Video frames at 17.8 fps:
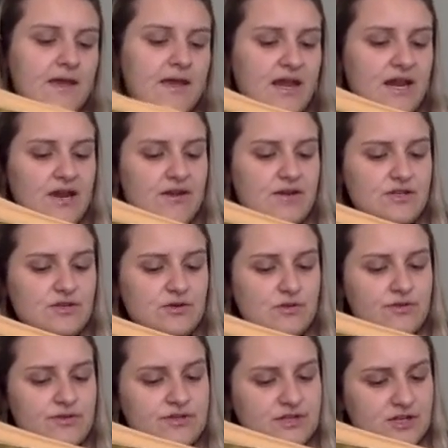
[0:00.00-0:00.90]
Harry
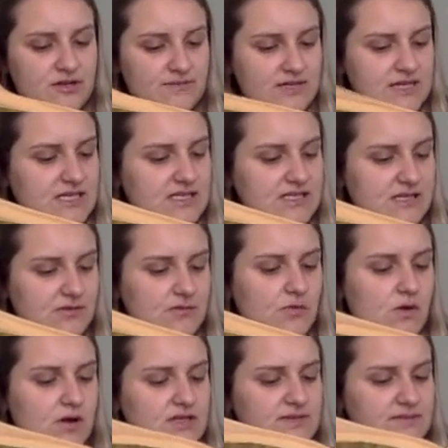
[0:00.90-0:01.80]
told the turban he didn't
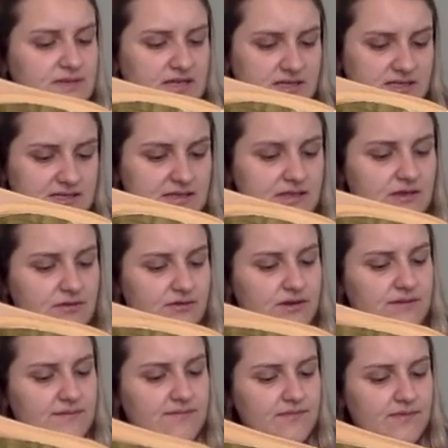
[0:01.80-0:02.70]
want to be in
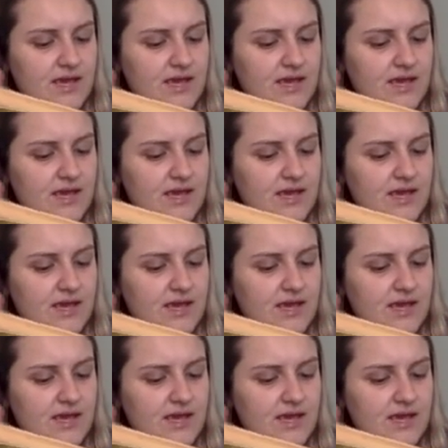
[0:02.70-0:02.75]
Slytherin.